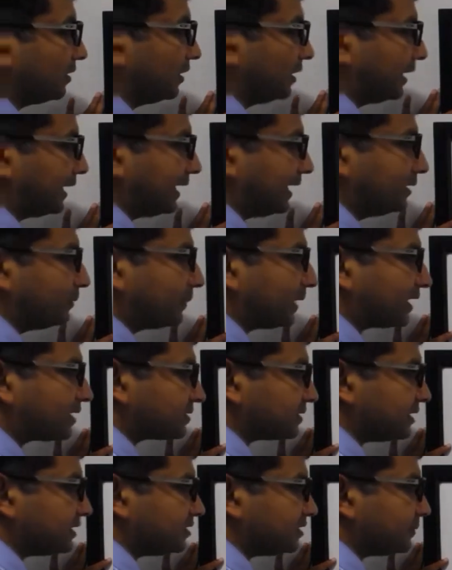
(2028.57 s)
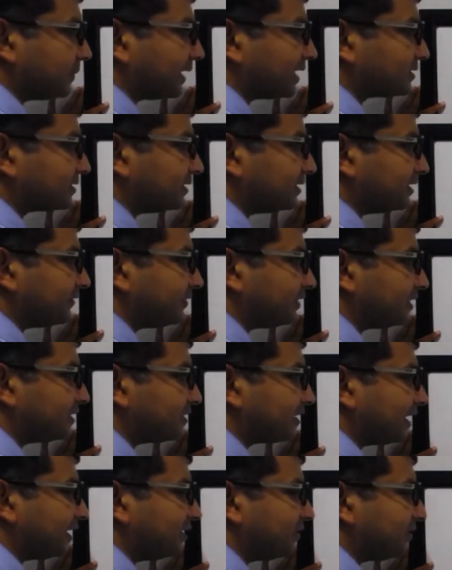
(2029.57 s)
Again, past tense, past
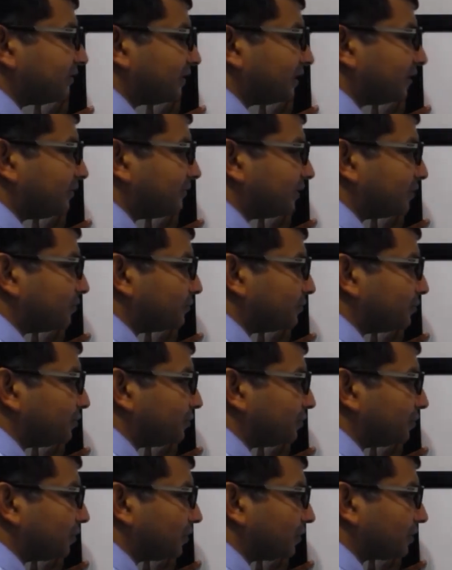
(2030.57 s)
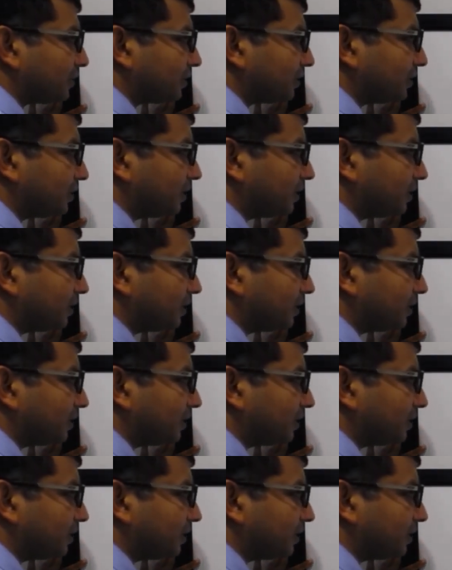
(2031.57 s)
indefinite. I went to New York.